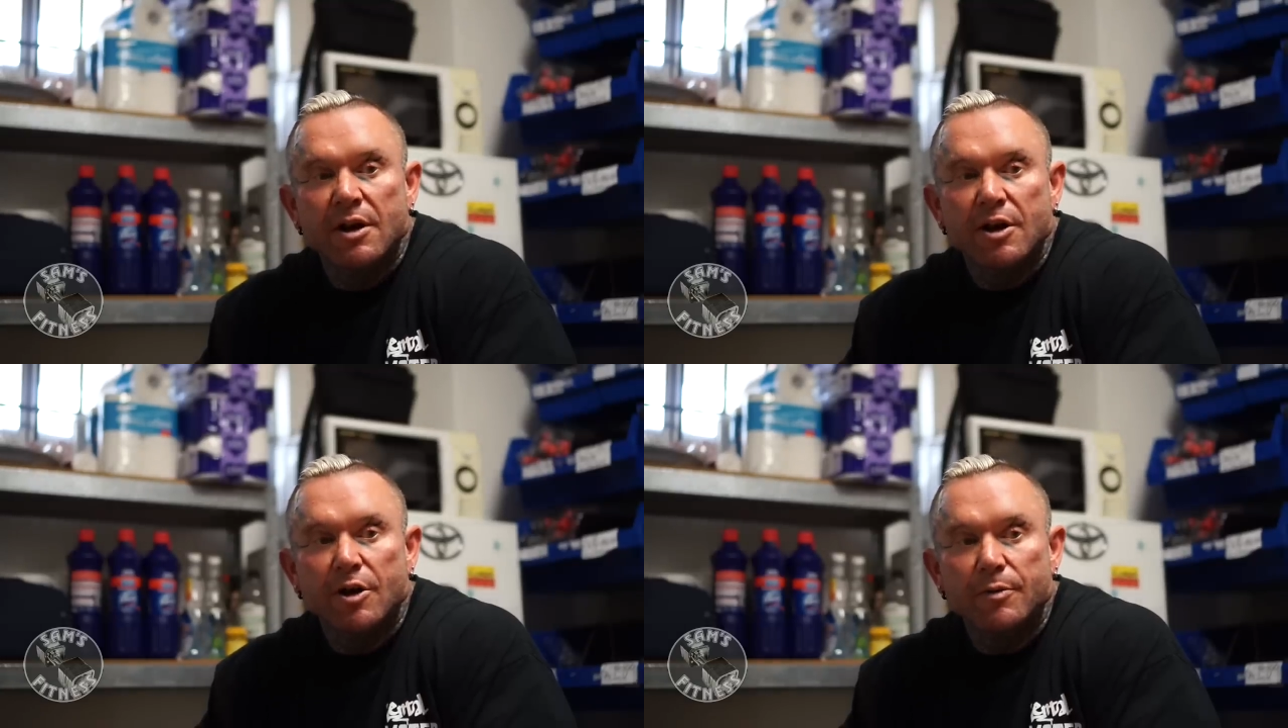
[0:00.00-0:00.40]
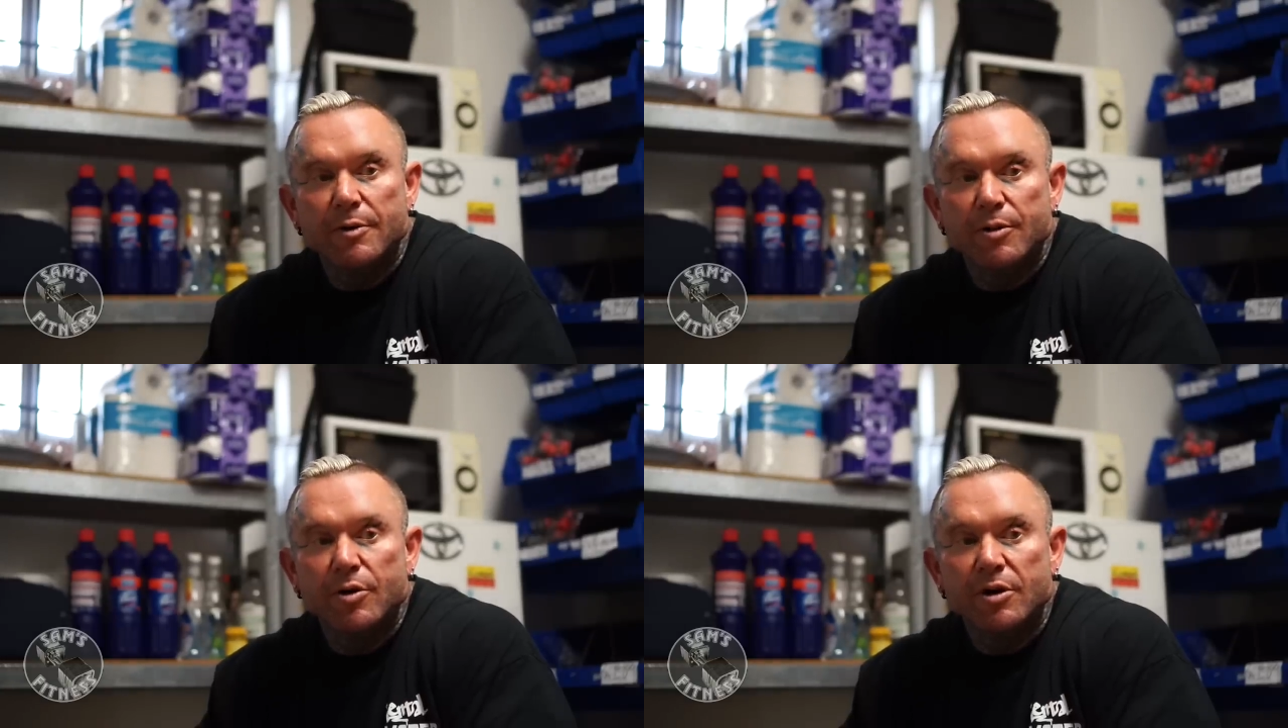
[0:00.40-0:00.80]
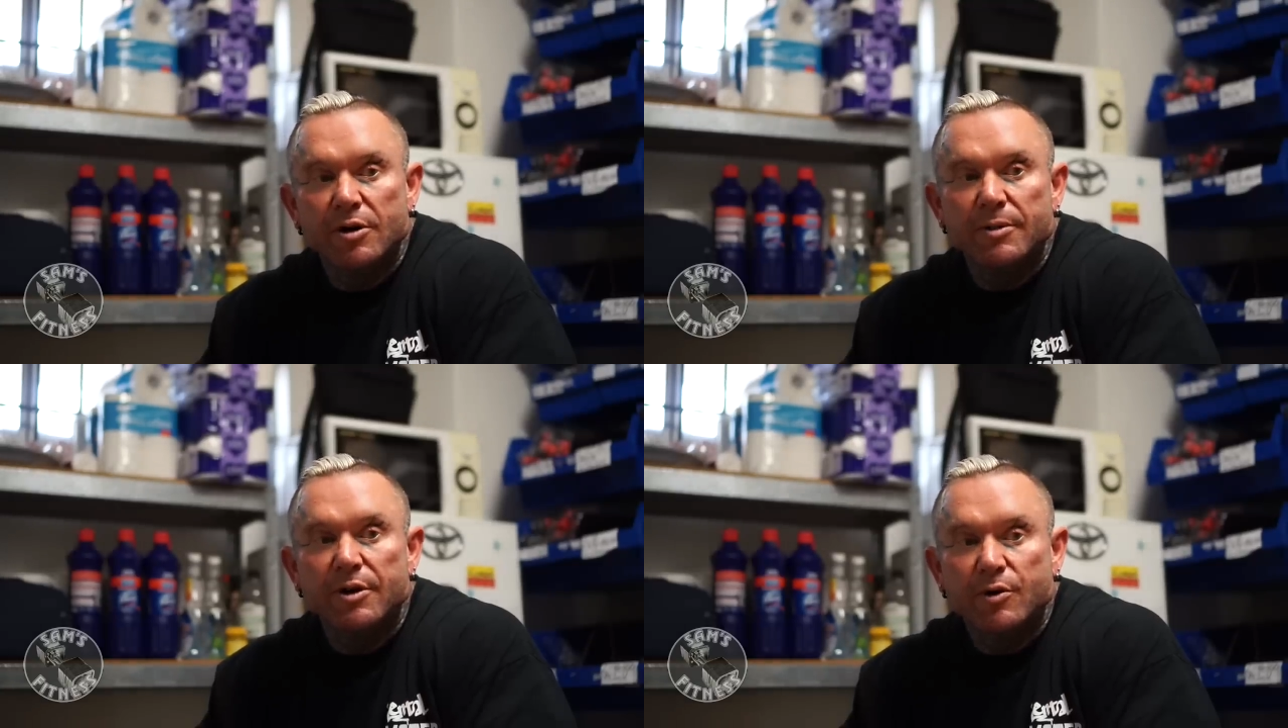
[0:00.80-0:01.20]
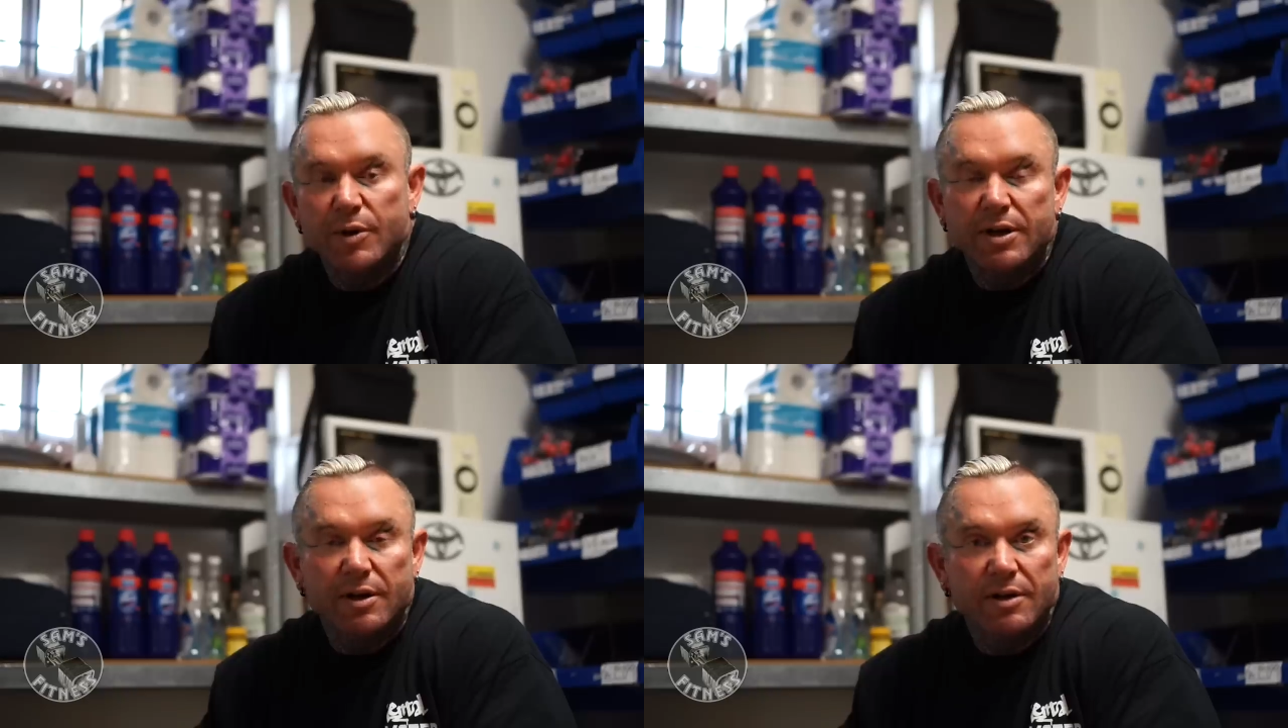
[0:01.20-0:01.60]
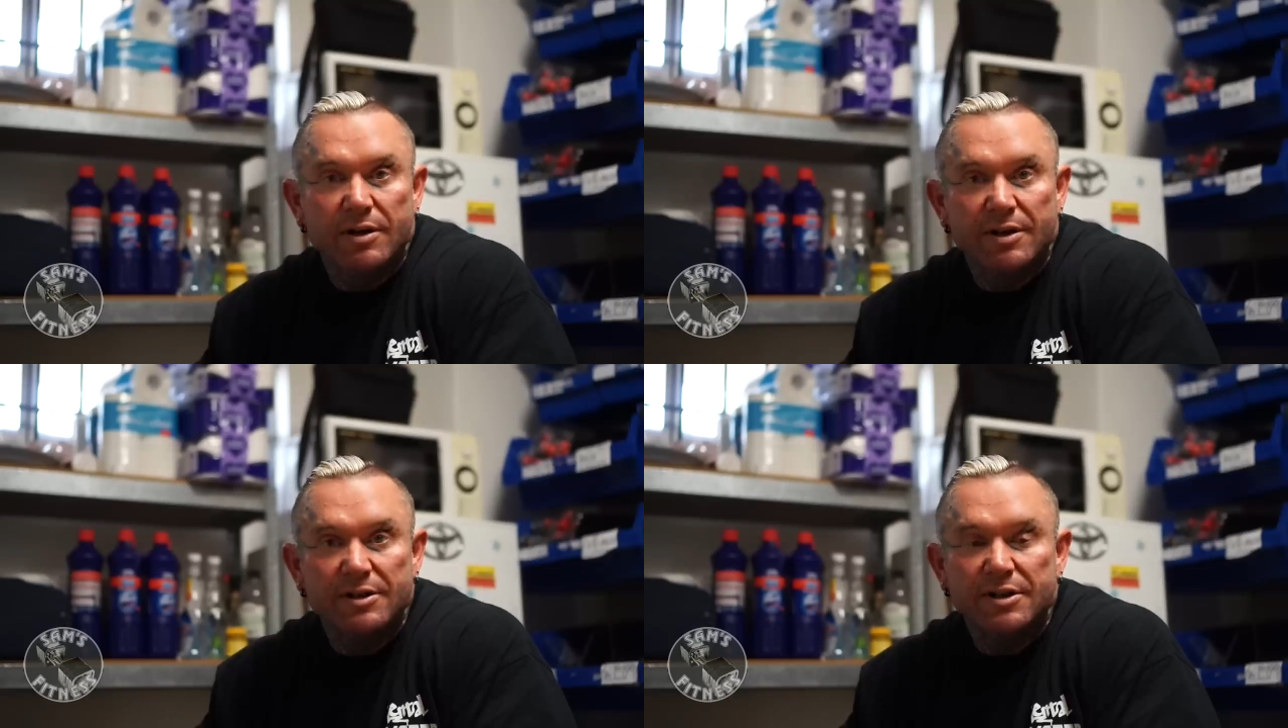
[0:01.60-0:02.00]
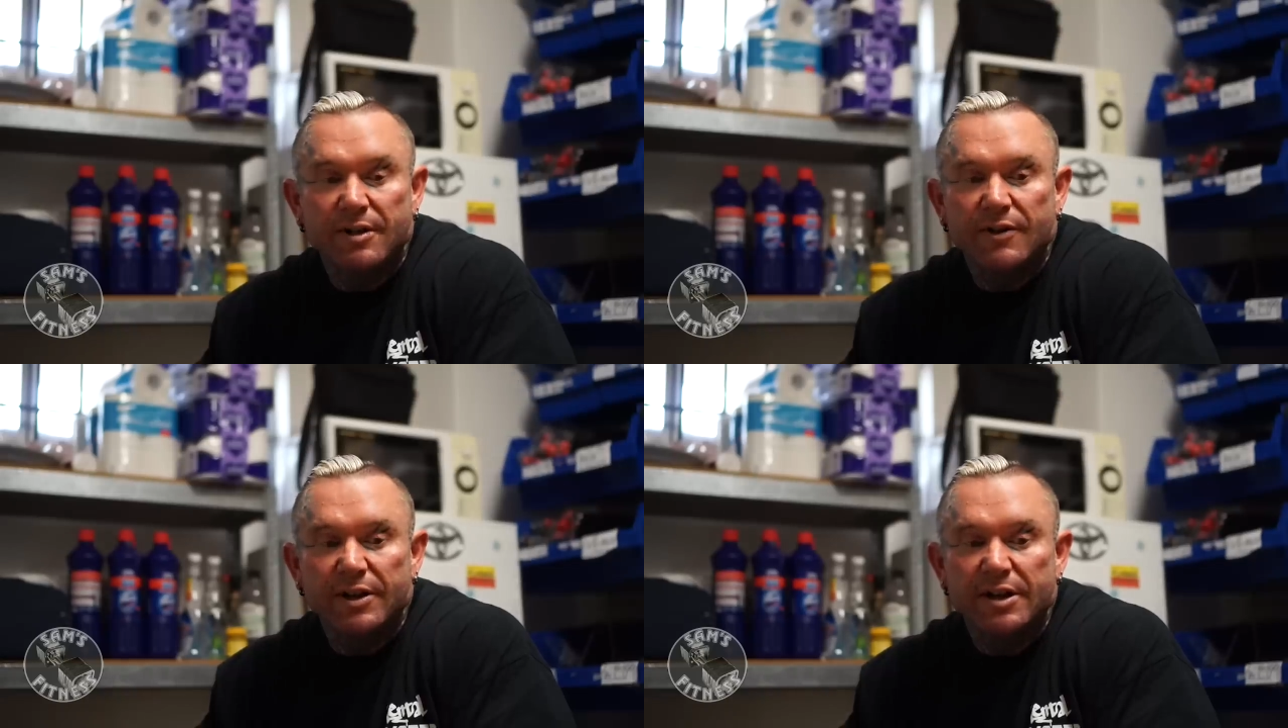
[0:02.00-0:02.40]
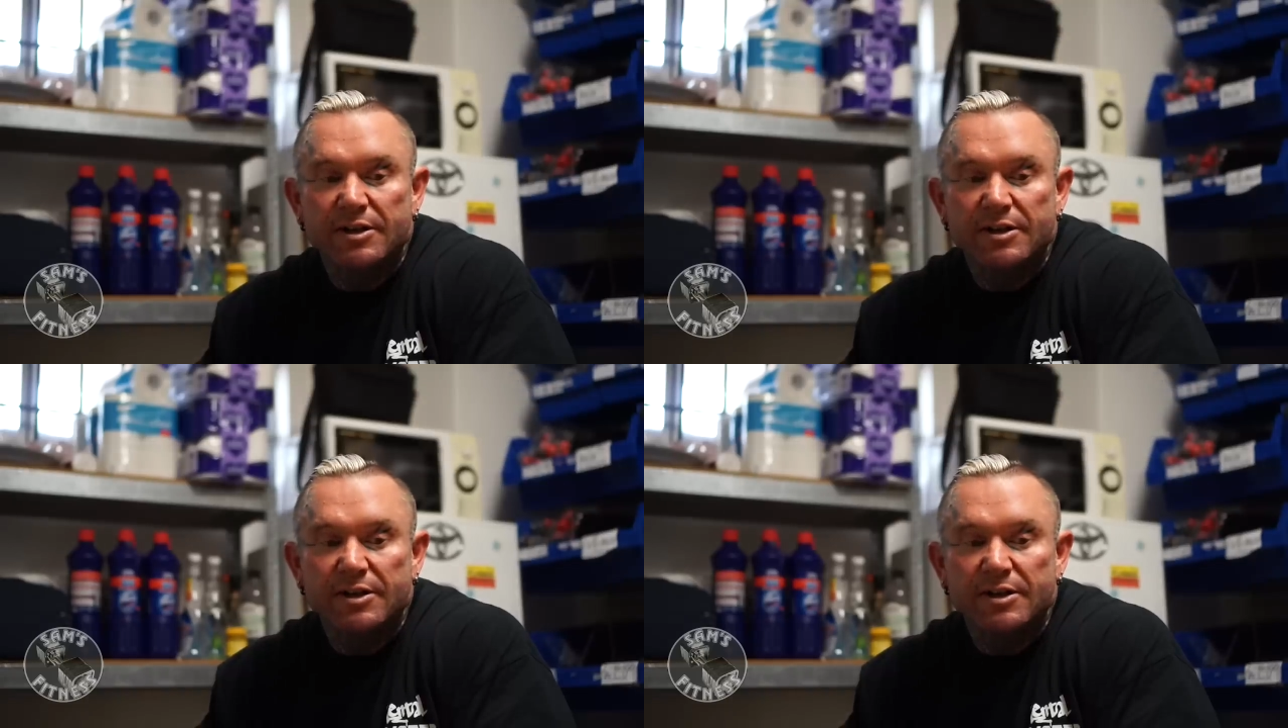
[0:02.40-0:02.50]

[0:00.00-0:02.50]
help you burn a little bit quicker and stuff like that.